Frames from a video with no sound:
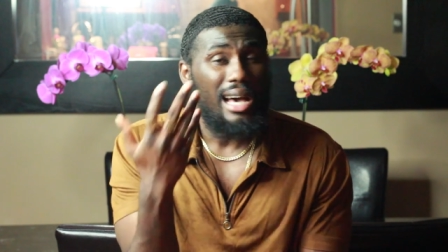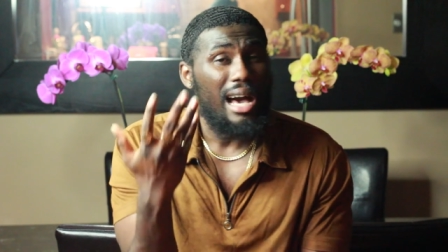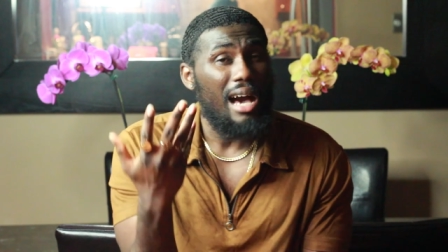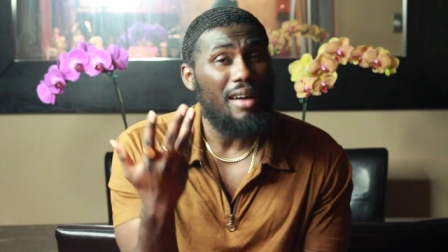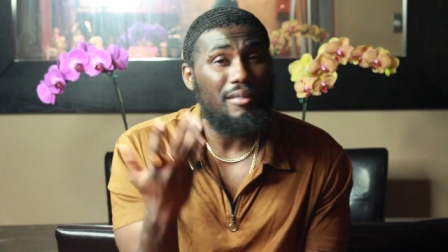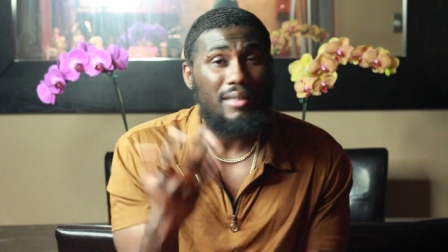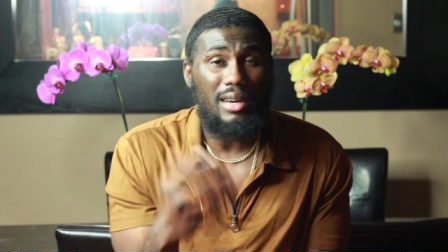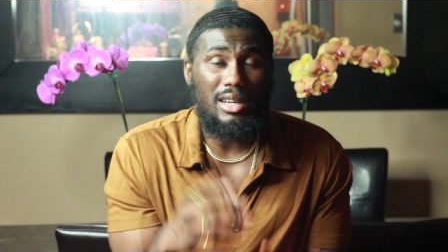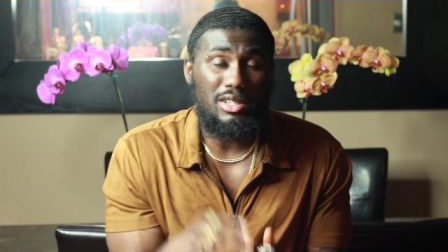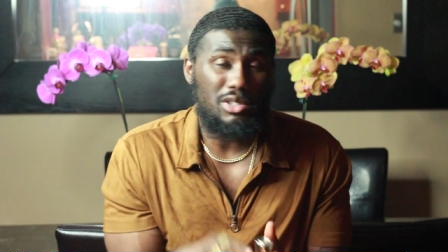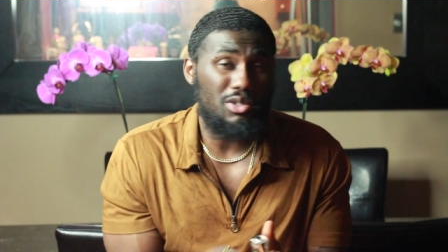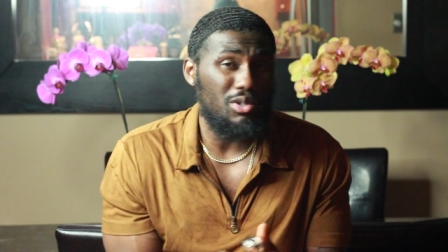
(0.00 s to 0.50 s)

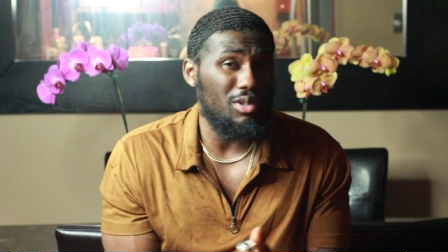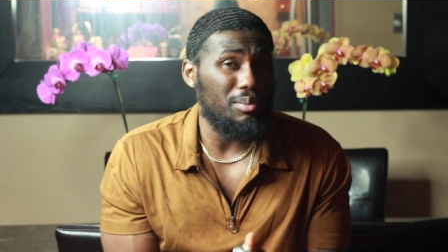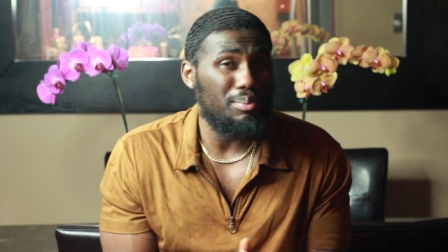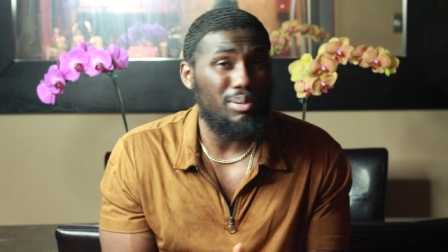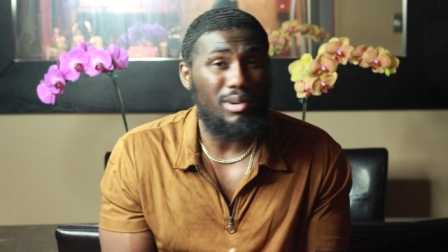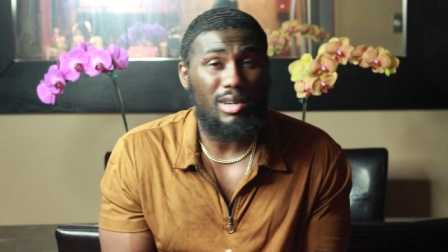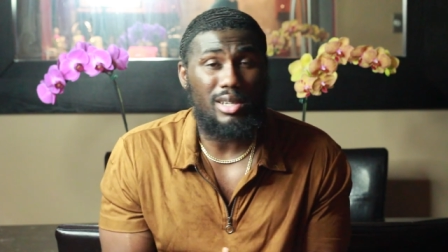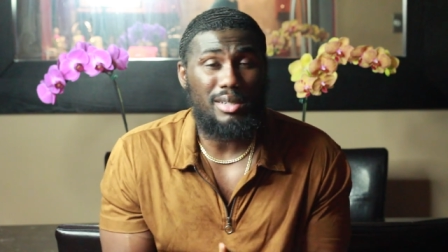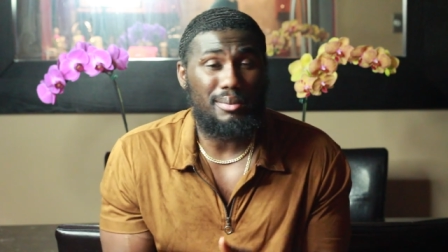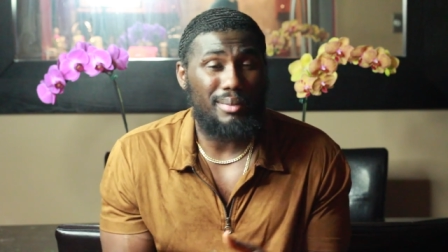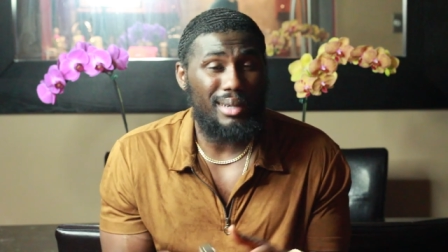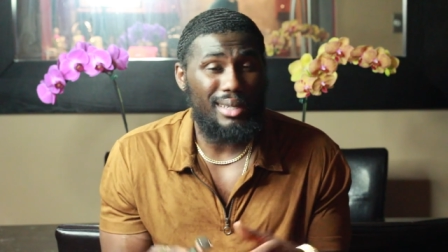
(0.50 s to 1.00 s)
I've gotten to a
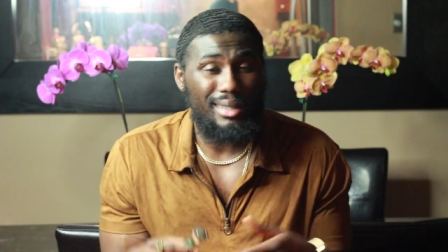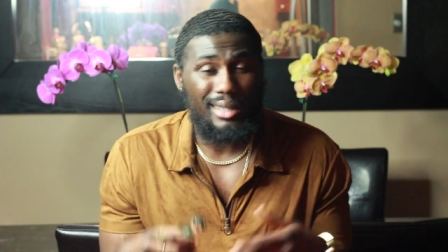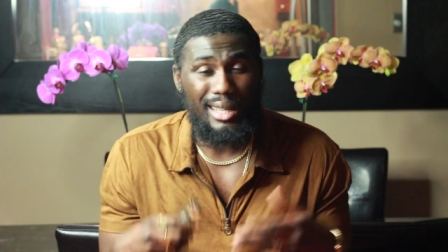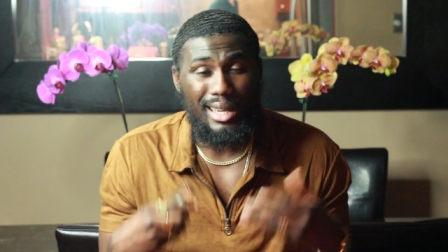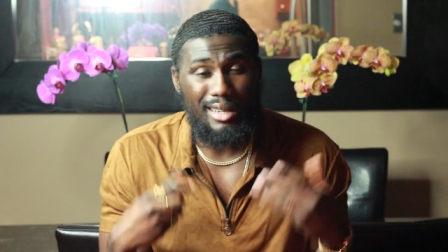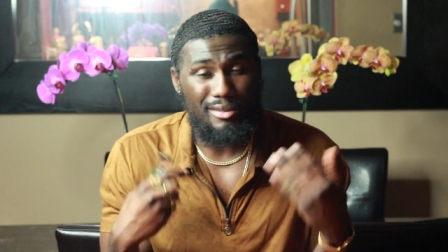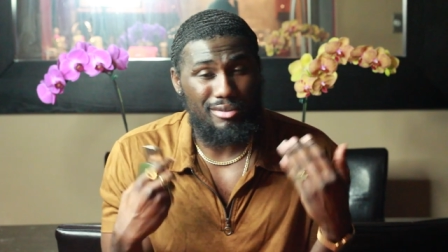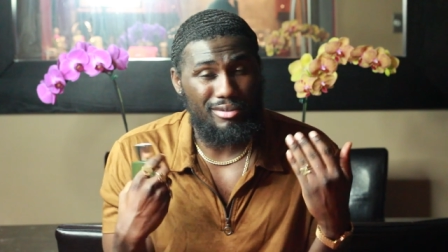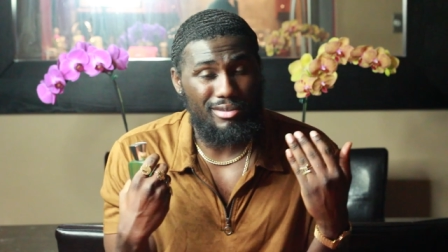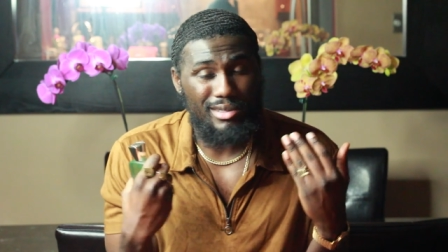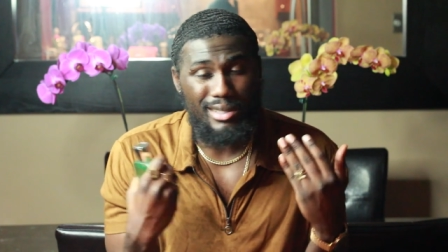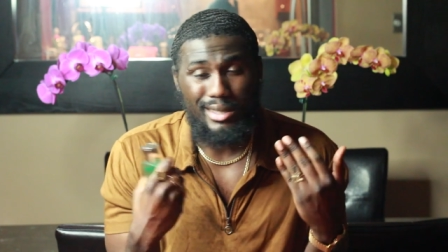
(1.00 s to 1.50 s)
point in my
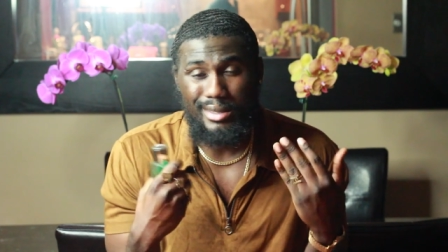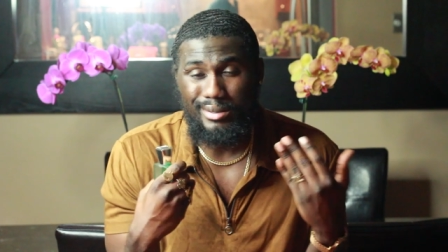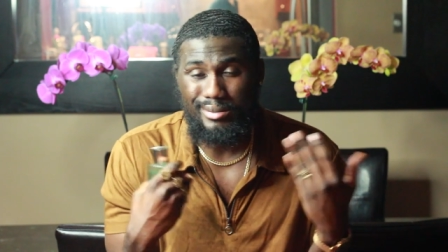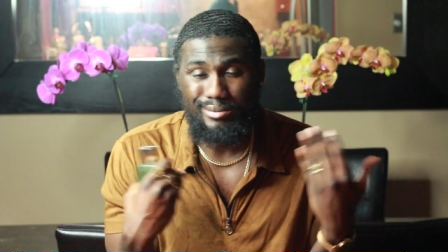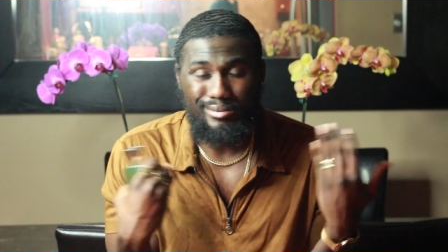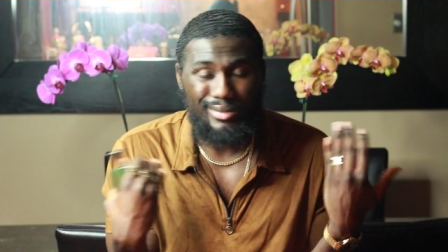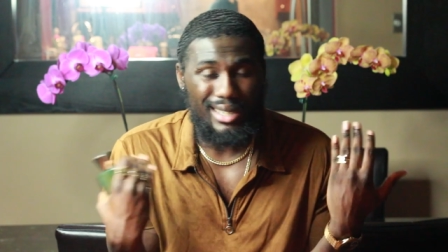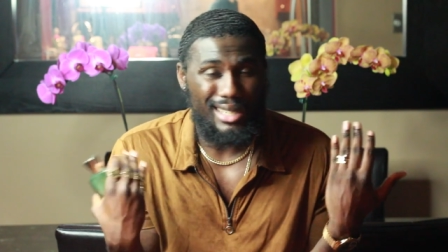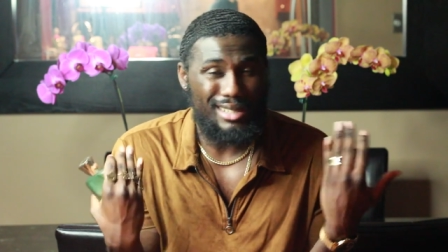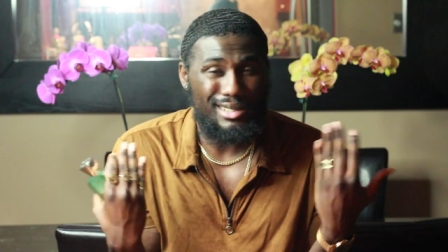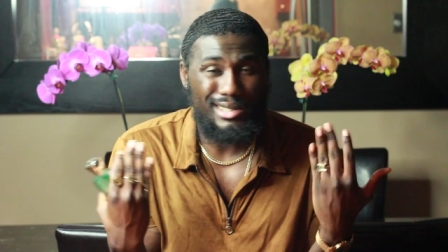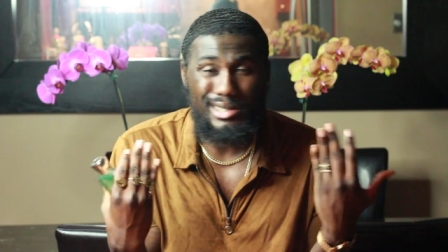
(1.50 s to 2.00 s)
life where
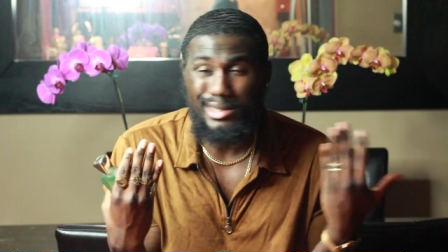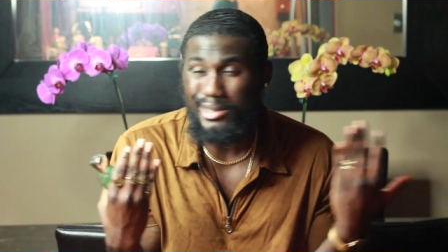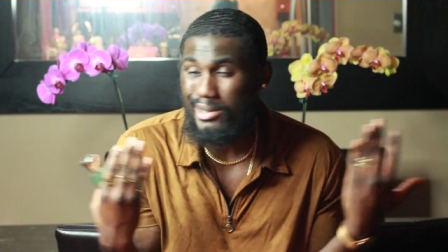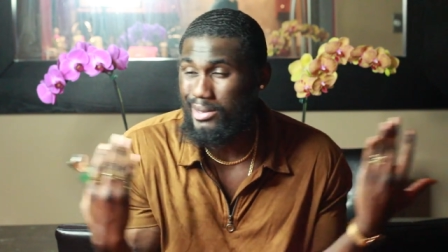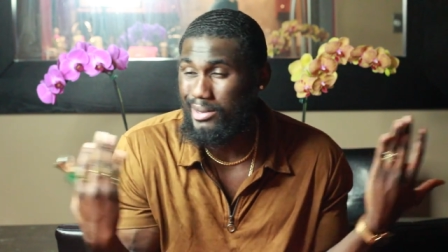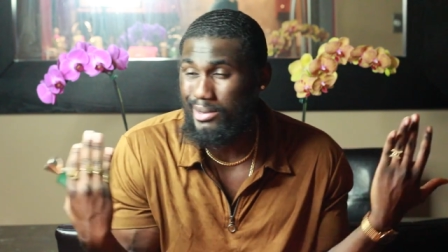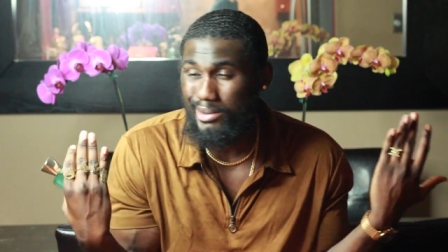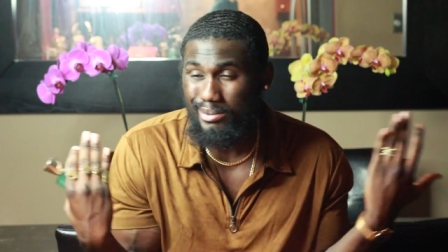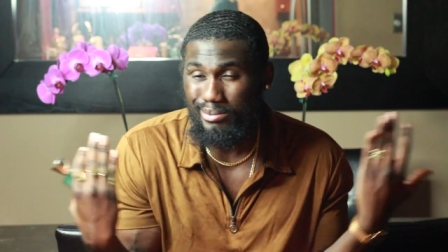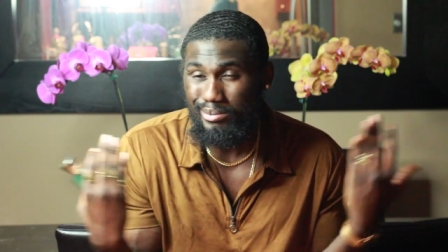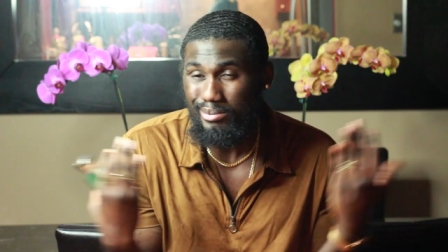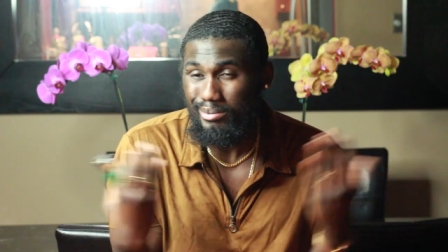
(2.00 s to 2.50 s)
I
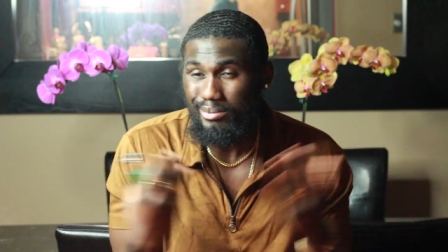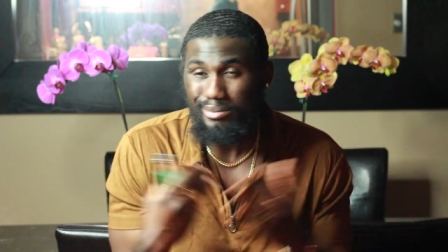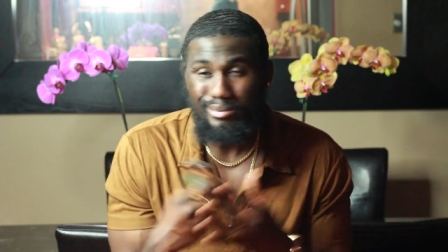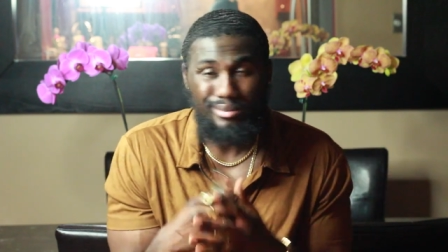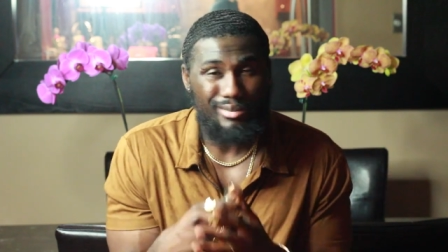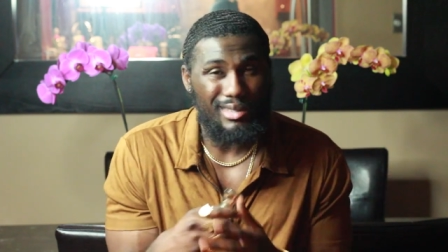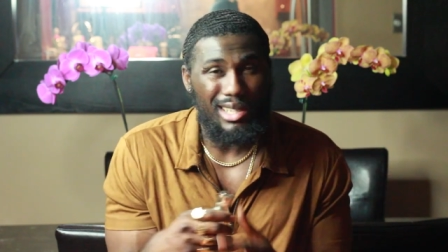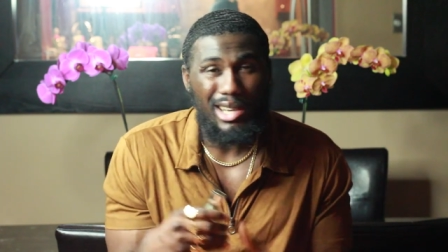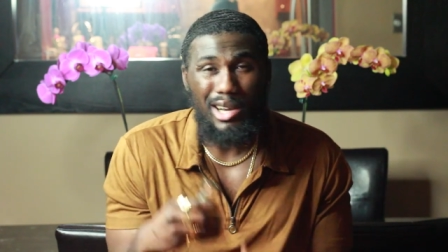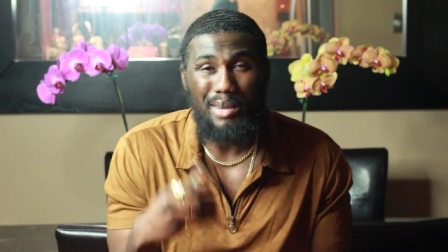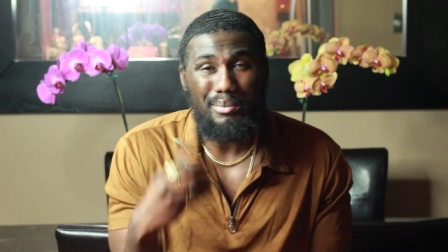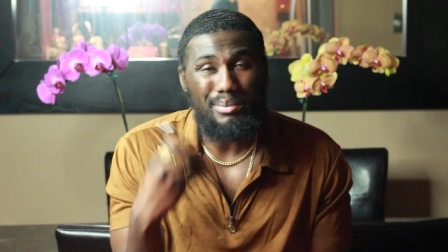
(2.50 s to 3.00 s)
just
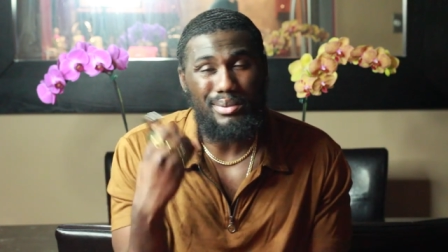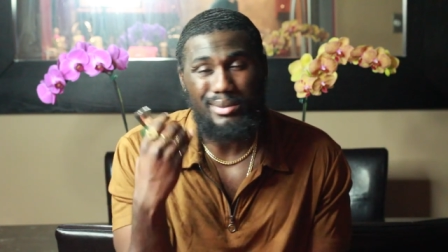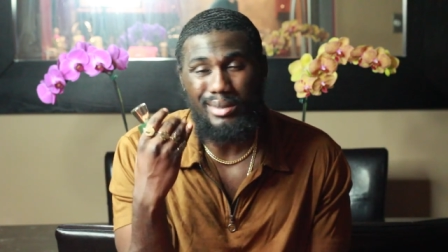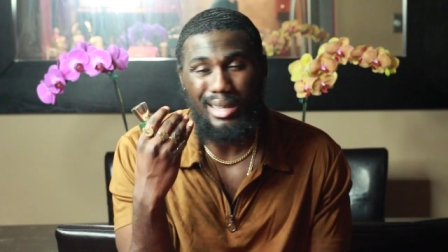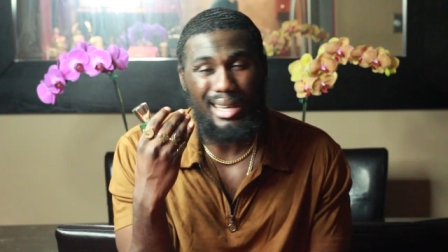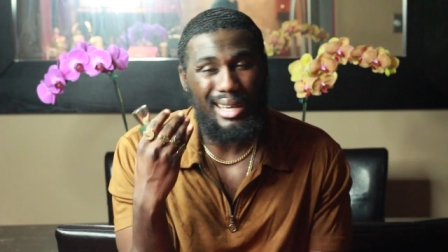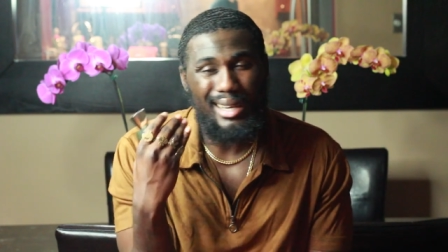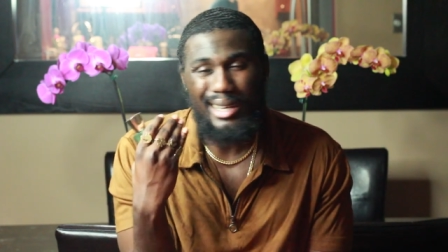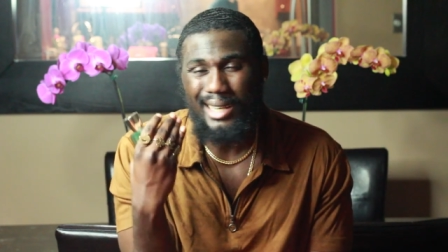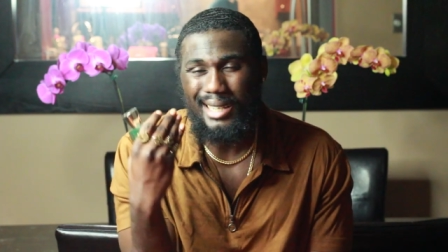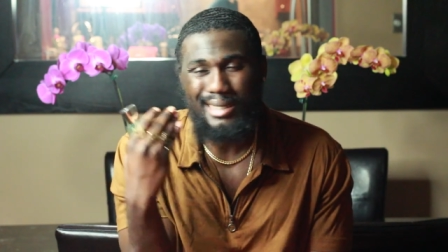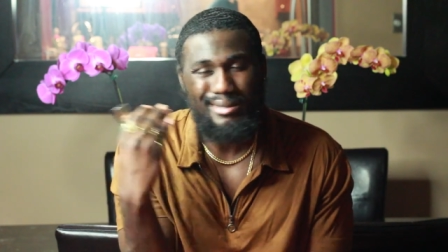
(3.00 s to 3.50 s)

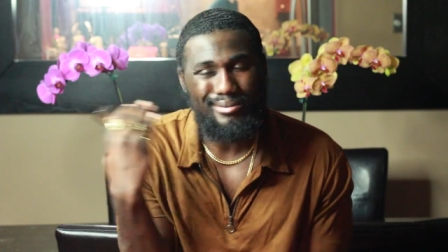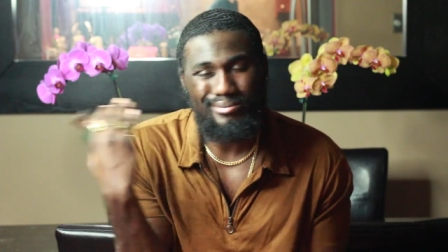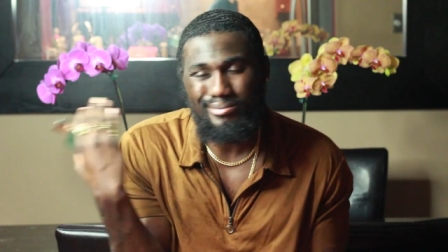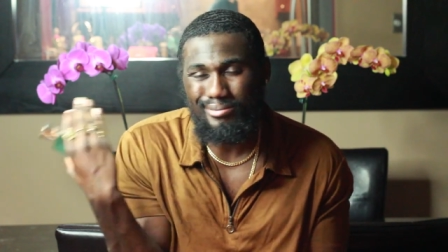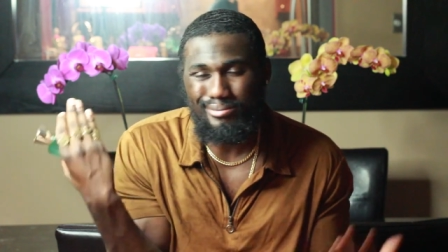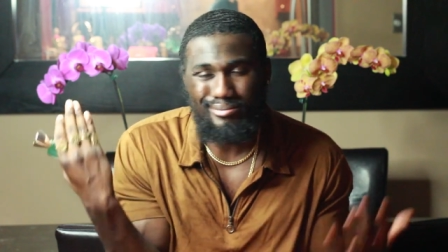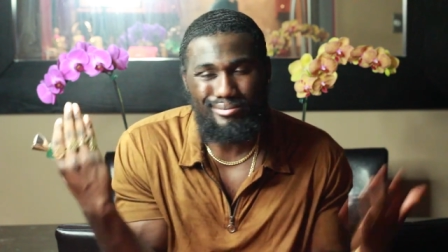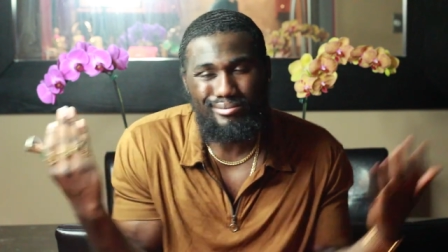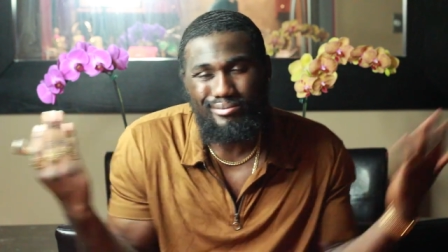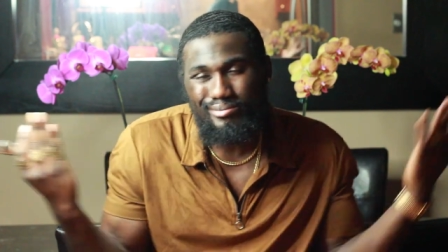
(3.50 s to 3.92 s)
compliment I